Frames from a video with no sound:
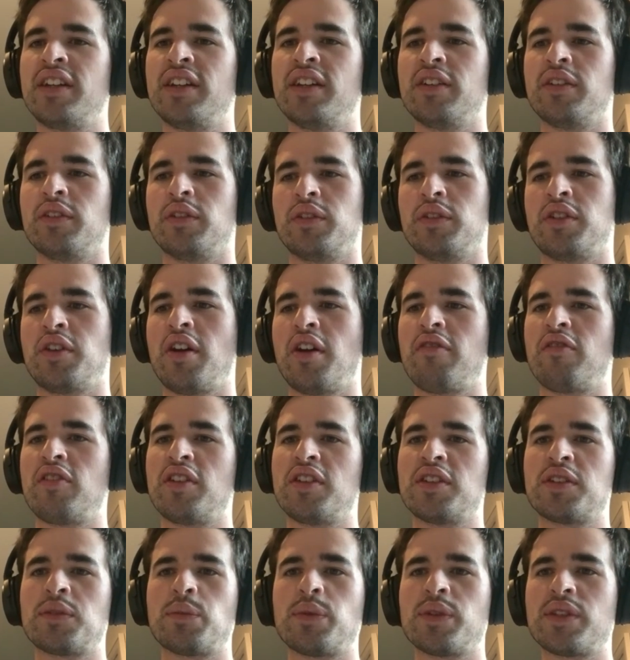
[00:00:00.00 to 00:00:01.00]
Do you have
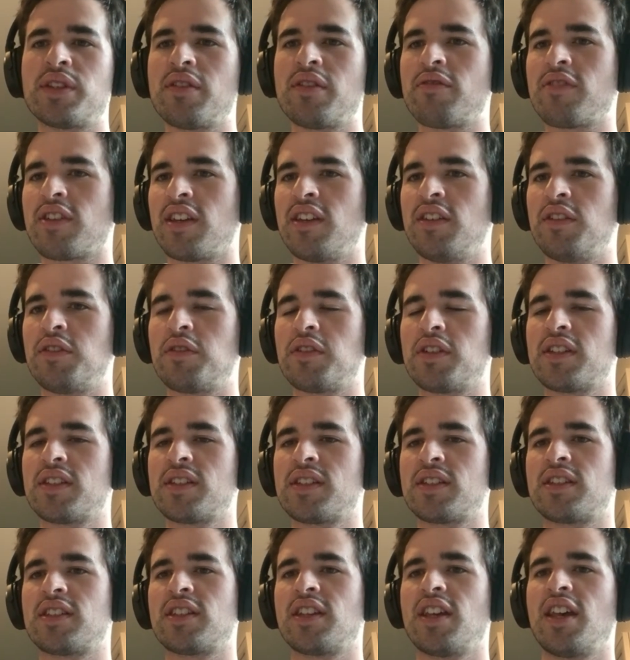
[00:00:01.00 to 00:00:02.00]
any specific
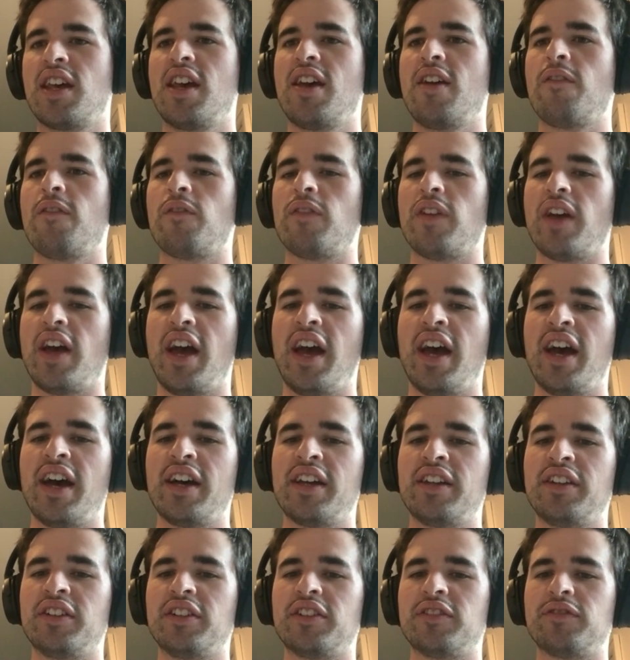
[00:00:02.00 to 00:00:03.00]
interests?
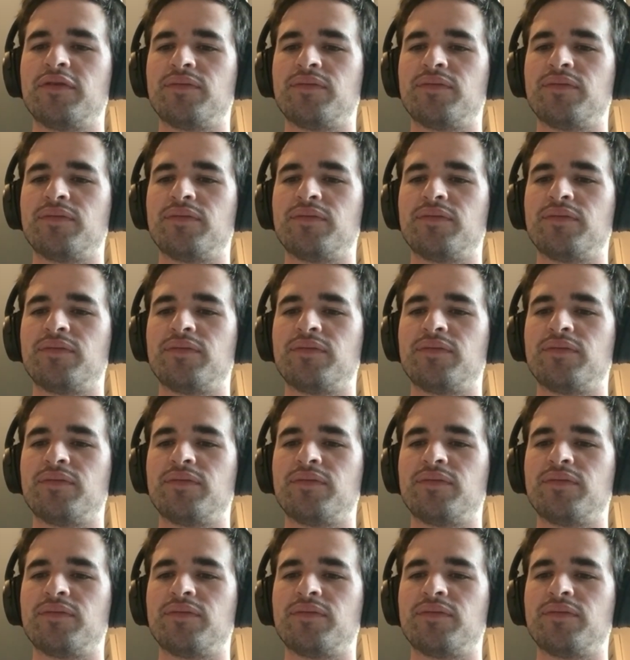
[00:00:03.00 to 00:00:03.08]
And